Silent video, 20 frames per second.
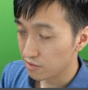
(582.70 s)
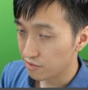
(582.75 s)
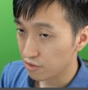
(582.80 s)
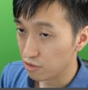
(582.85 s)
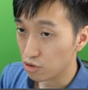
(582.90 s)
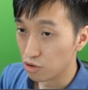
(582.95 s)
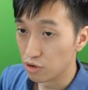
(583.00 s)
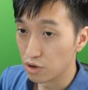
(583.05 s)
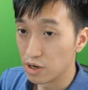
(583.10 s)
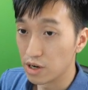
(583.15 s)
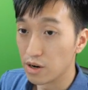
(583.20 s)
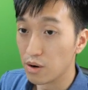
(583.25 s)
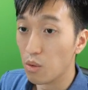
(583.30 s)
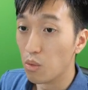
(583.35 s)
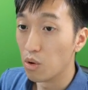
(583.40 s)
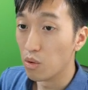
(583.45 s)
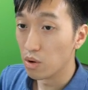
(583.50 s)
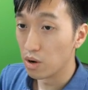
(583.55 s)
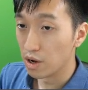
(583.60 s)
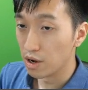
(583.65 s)
for
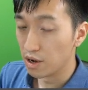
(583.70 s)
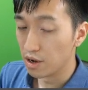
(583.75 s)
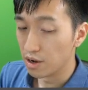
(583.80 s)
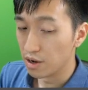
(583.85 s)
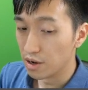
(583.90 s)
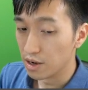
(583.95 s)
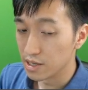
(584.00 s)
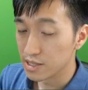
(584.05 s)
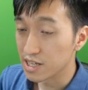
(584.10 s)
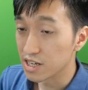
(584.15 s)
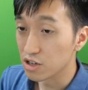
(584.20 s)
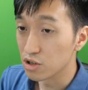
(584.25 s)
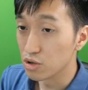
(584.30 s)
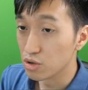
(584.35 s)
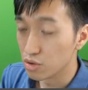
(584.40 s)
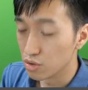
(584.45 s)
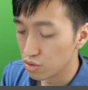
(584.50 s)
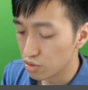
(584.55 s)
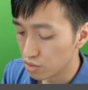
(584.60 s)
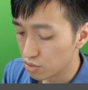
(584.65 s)
a
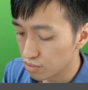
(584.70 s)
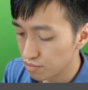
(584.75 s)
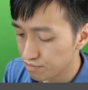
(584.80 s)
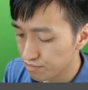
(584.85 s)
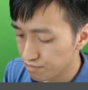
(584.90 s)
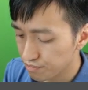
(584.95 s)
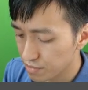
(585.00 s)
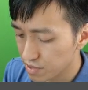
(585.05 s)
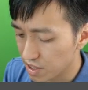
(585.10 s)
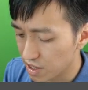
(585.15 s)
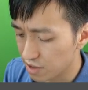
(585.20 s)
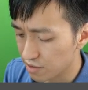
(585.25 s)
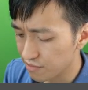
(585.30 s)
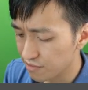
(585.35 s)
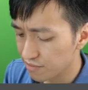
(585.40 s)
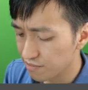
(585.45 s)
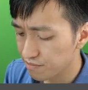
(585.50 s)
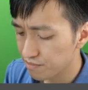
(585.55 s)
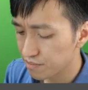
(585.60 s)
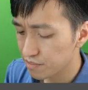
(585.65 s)
single kind
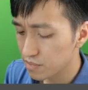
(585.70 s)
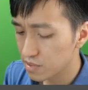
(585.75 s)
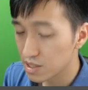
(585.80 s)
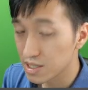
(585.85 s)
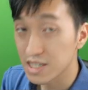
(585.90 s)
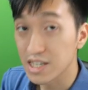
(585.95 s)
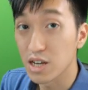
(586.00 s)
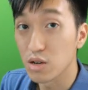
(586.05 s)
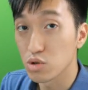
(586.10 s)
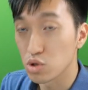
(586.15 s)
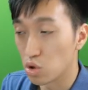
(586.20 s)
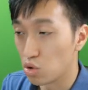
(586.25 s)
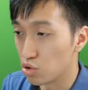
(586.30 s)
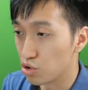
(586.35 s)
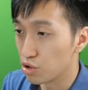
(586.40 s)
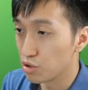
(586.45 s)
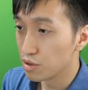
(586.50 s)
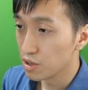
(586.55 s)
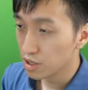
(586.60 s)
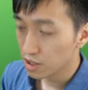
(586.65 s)
of sales
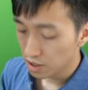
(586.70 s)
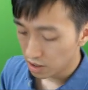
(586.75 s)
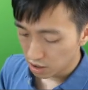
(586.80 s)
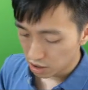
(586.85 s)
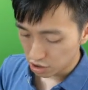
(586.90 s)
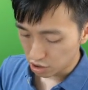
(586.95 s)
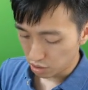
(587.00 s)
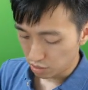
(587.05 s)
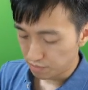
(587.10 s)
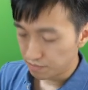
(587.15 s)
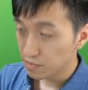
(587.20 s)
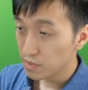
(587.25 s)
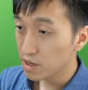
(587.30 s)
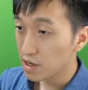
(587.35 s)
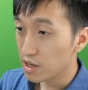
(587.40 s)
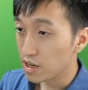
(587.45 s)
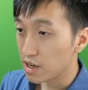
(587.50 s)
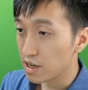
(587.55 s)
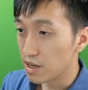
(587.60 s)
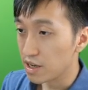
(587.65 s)
order. So
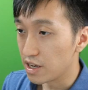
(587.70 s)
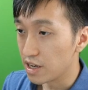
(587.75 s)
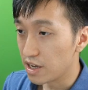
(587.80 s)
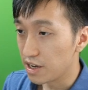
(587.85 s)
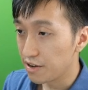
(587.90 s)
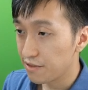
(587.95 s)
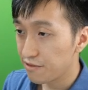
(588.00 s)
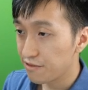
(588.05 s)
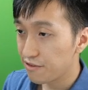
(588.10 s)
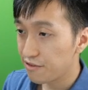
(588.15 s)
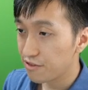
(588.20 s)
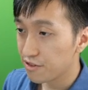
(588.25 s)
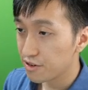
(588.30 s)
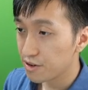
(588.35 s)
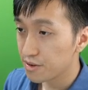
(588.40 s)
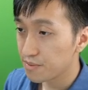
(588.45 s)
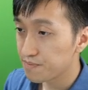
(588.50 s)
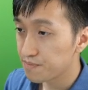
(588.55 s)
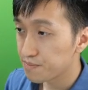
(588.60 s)
if